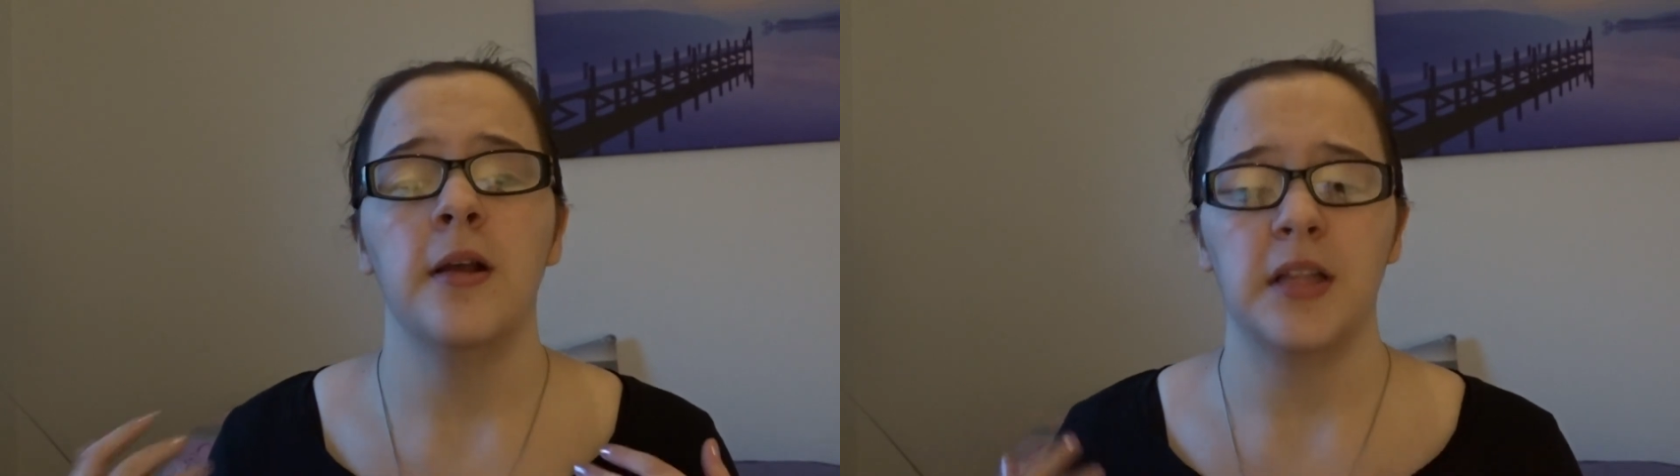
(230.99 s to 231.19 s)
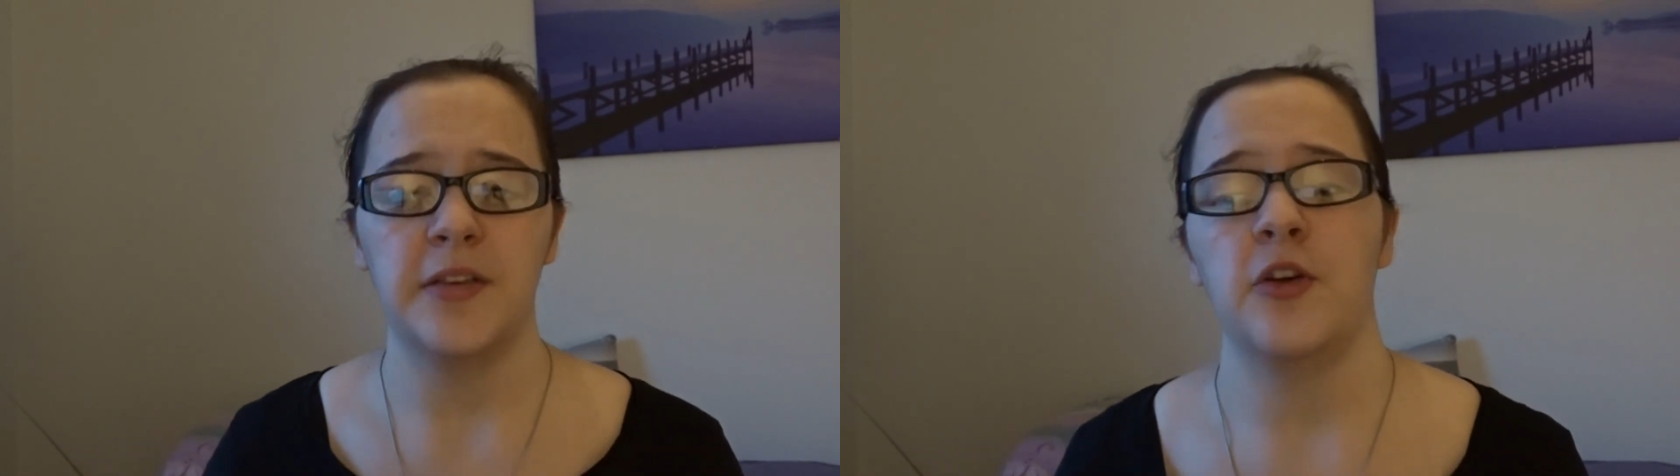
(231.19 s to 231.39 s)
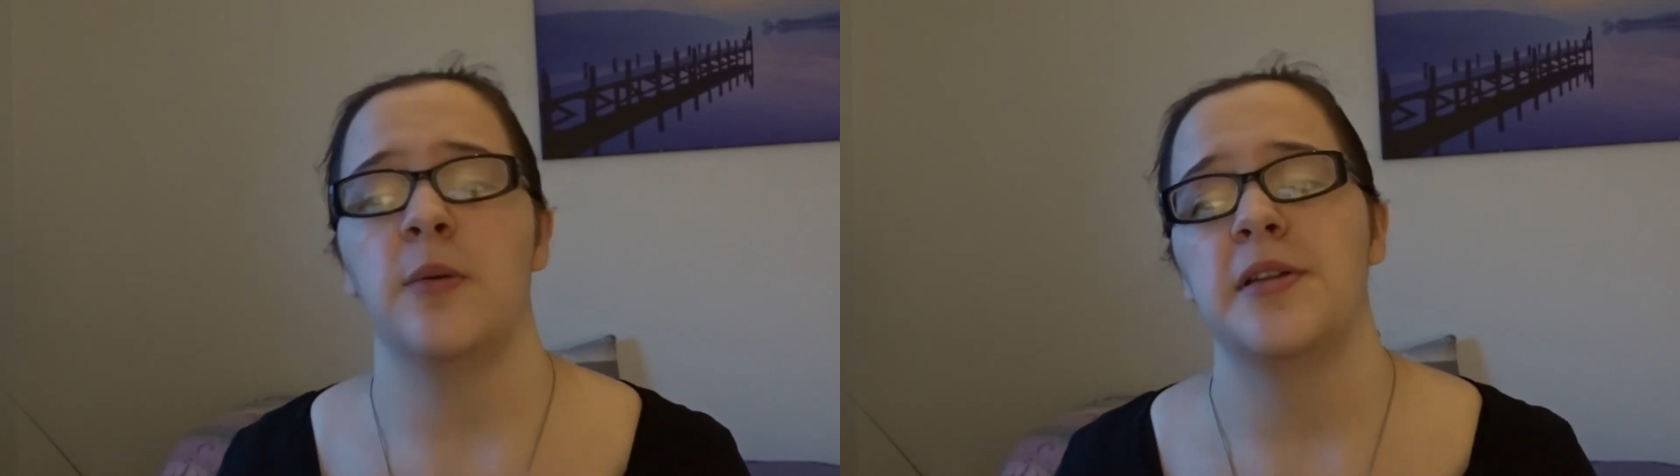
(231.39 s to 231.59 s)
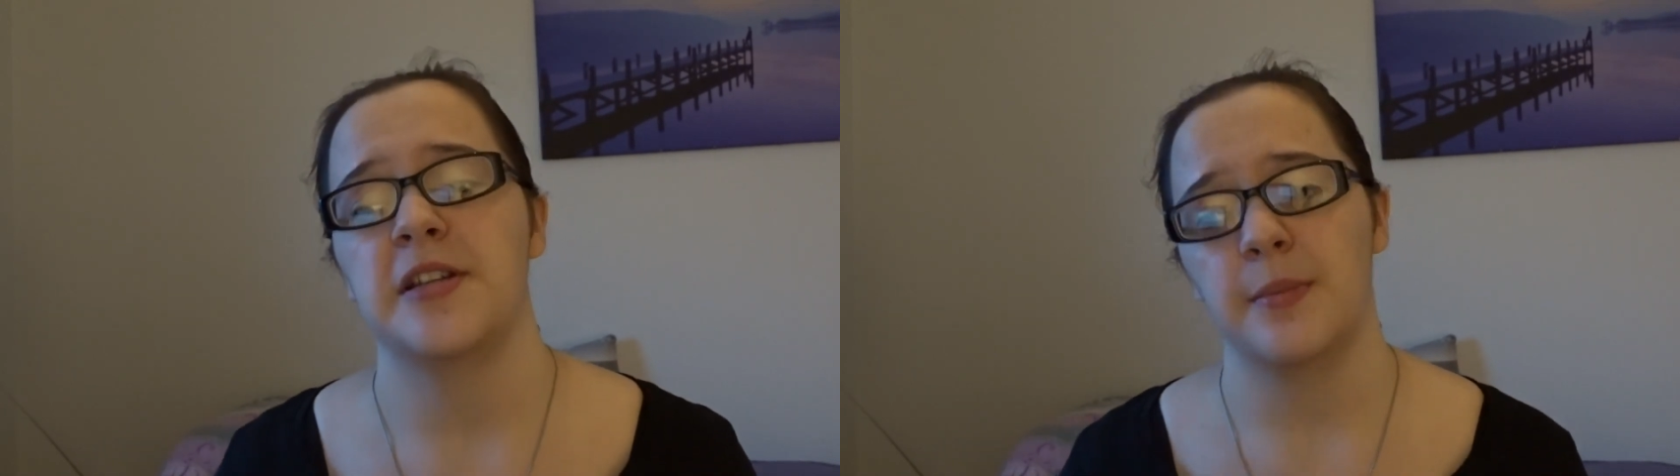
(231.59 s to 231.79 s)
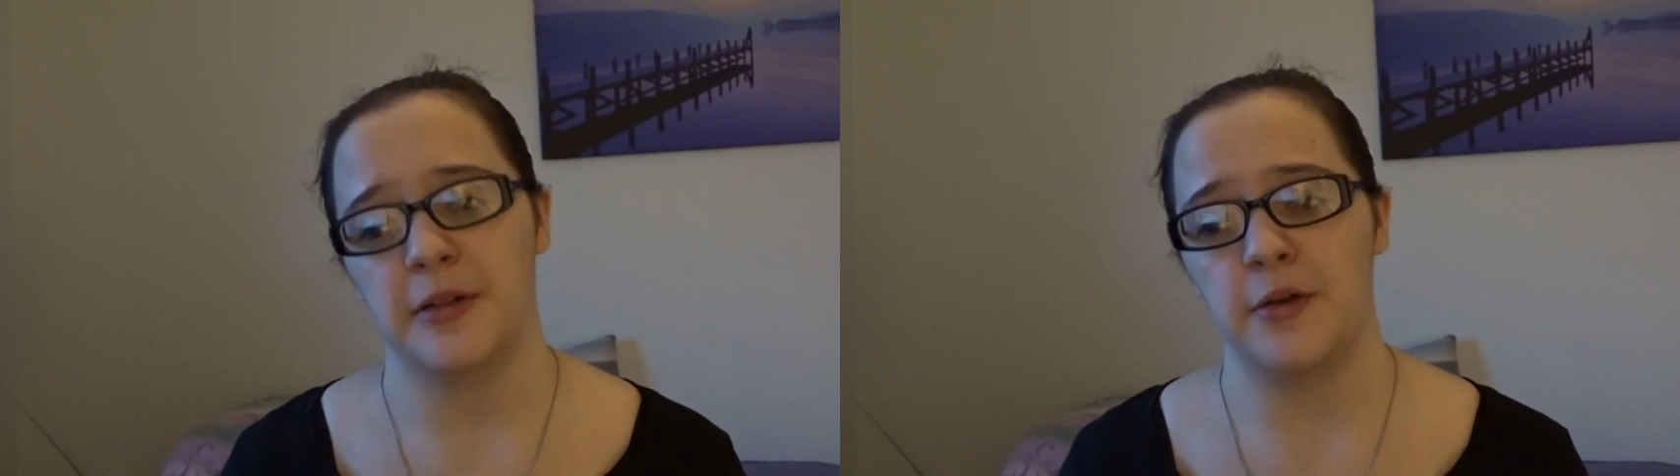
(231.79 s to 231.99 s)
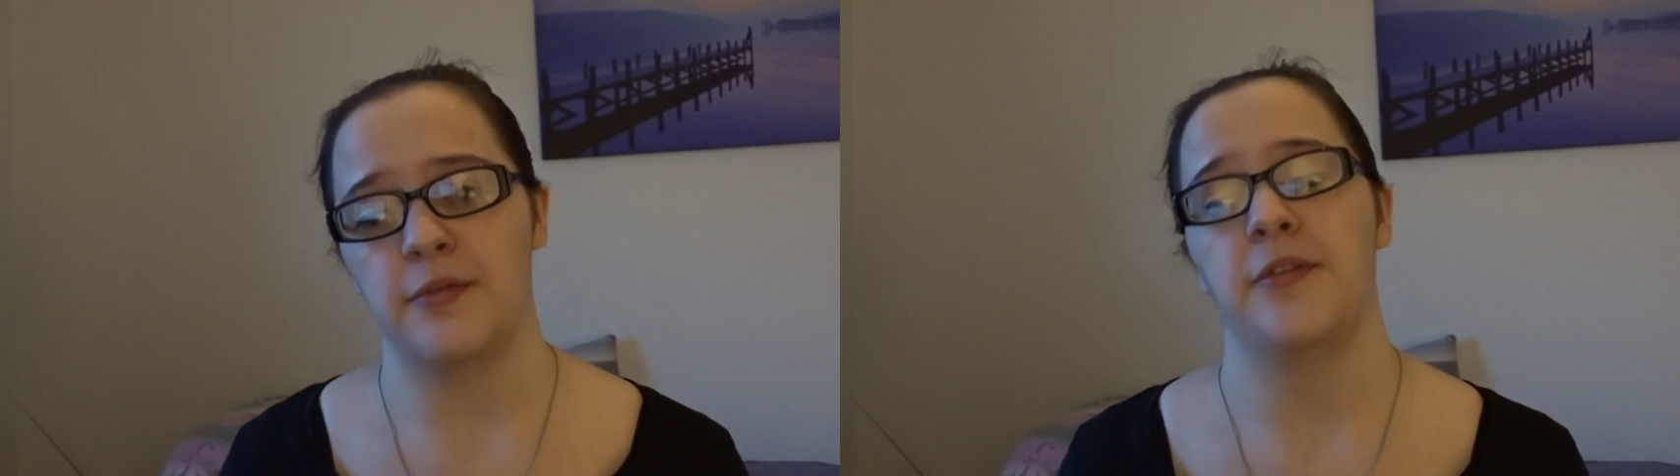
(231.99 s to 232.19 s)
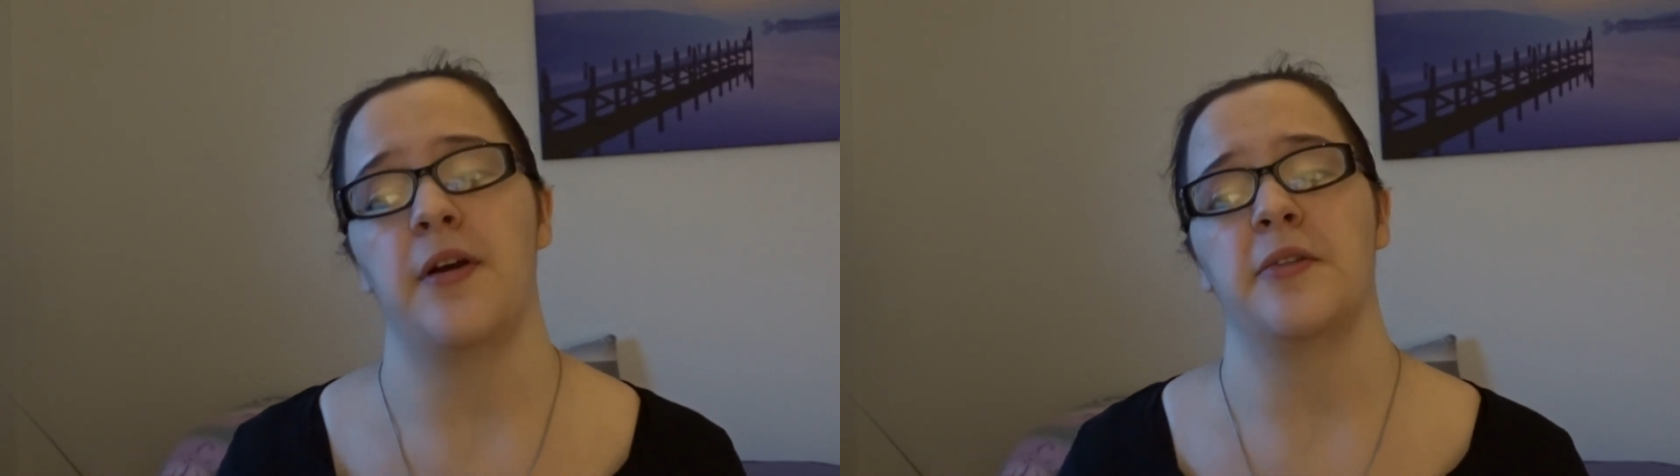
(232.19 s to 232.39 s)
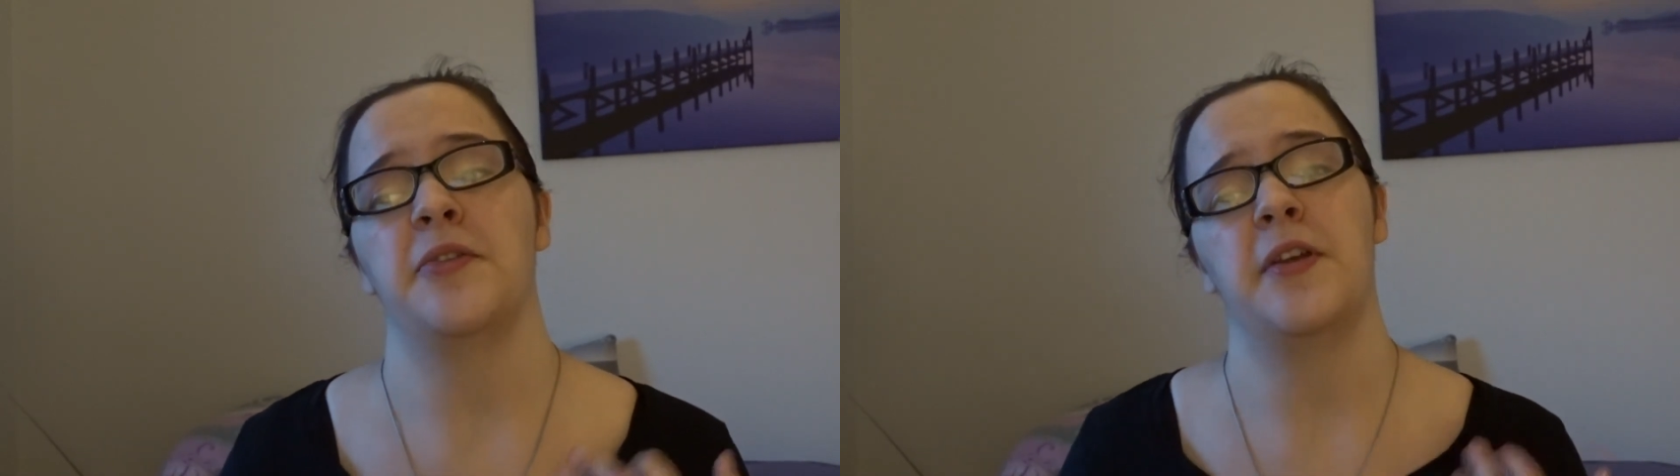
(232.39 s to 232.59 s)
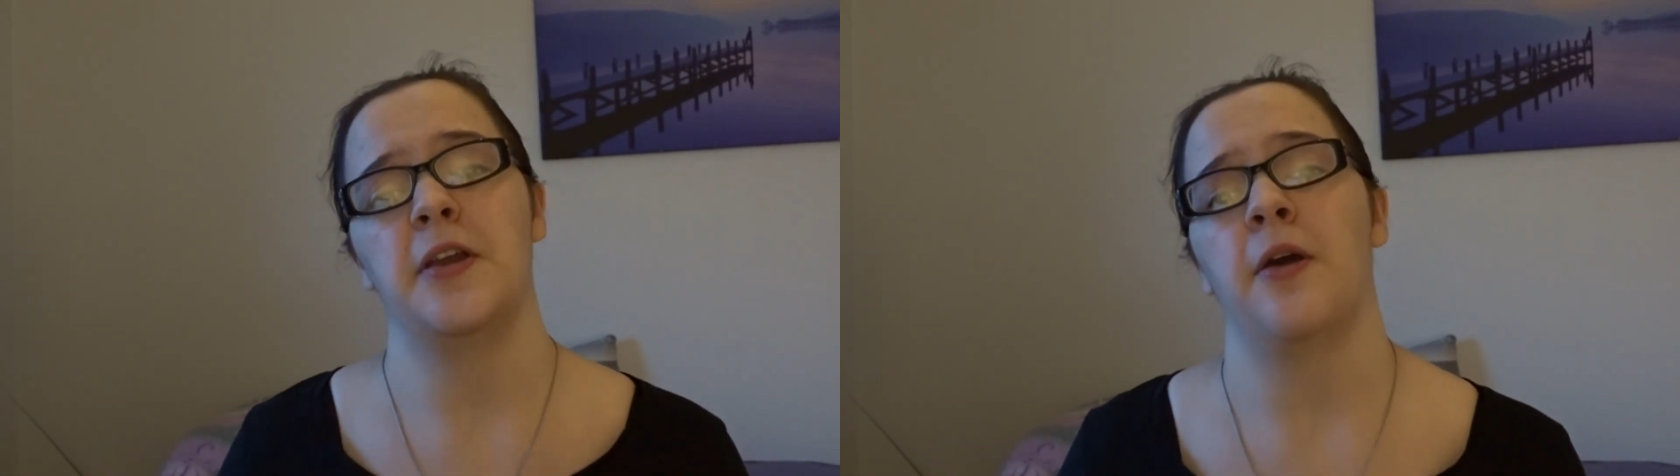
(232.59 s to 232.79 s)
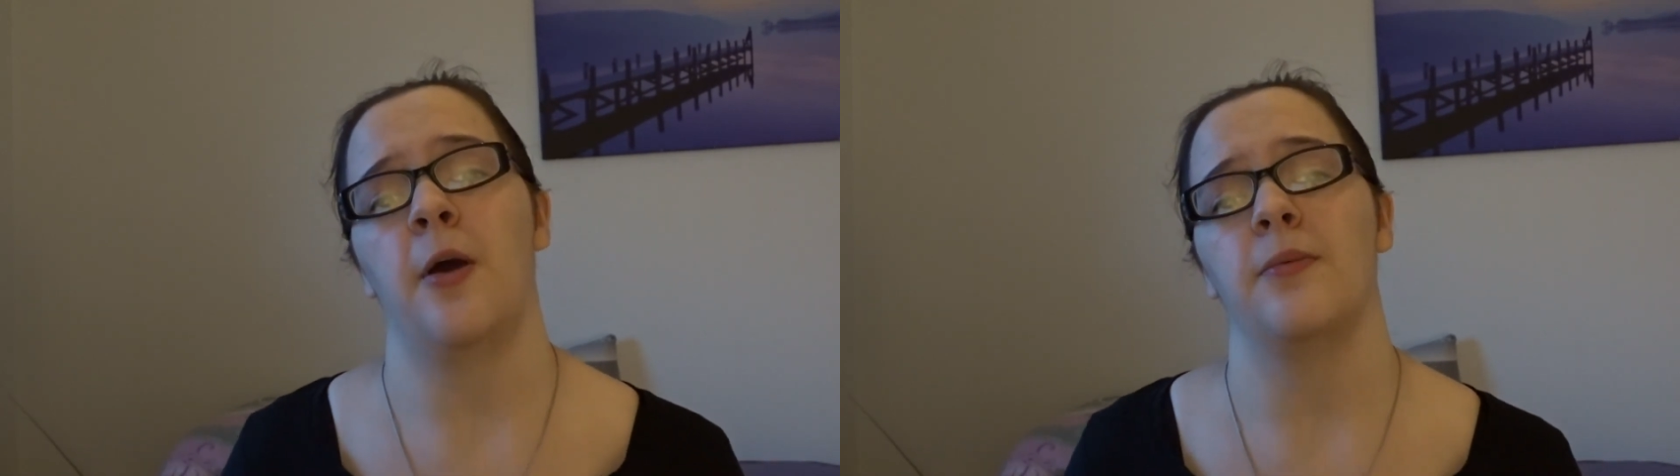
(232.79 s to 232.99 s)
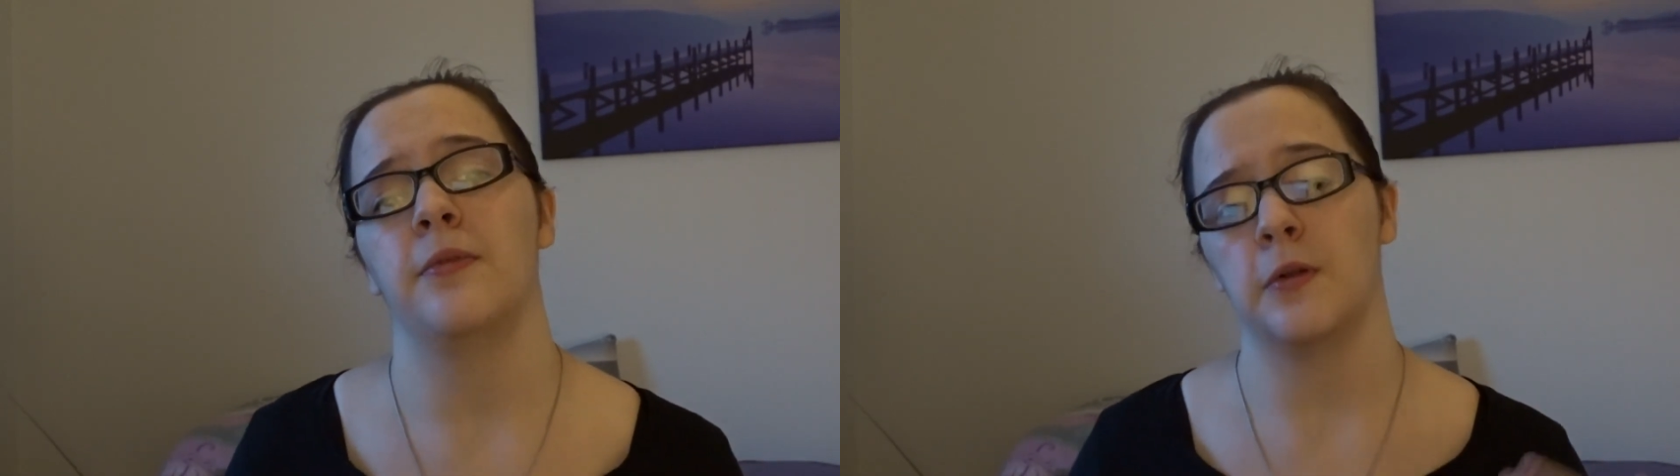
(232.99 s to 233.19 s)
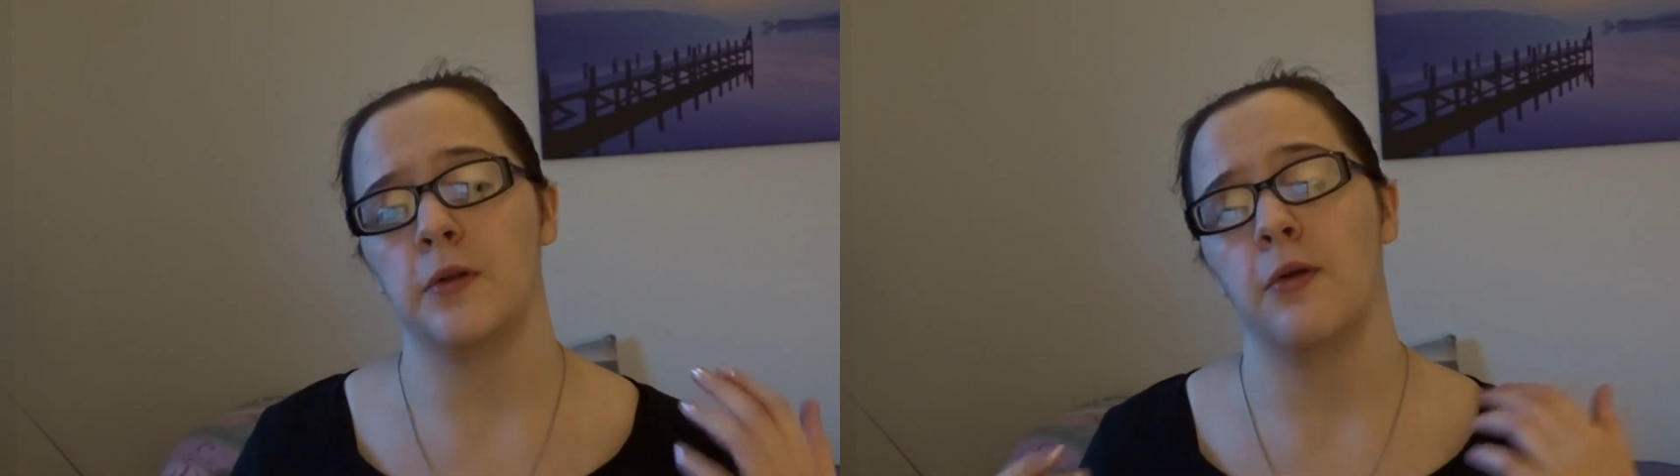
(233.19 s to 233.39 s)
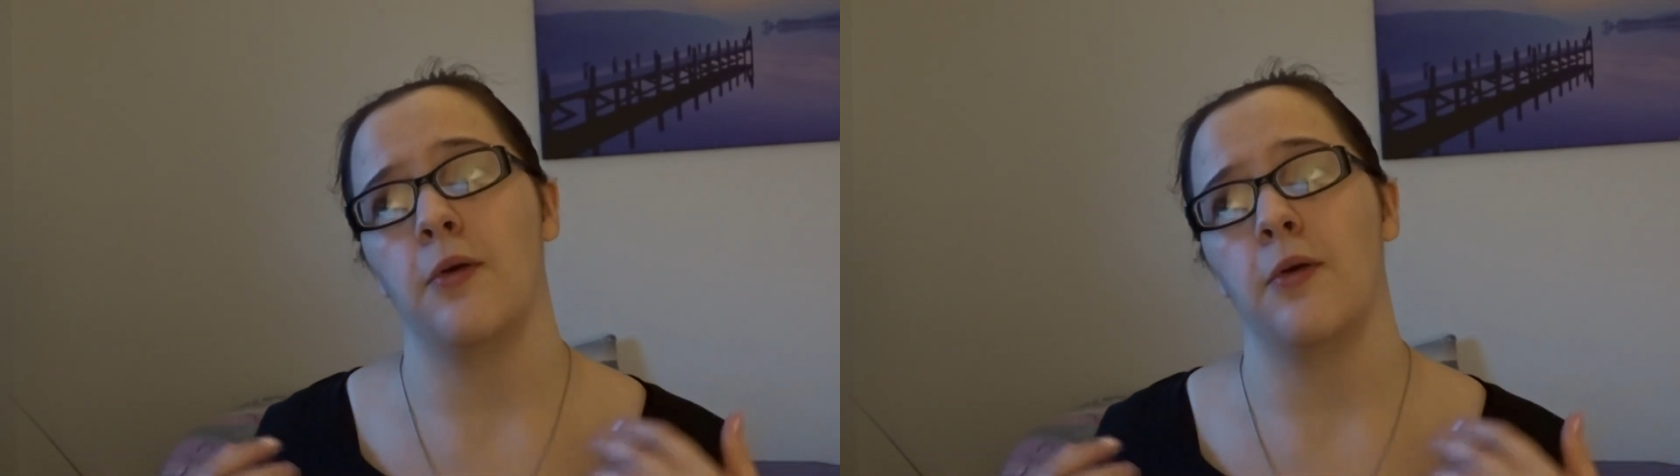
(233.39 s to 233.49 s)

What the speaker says: Leave a comment down below if you found this video helpful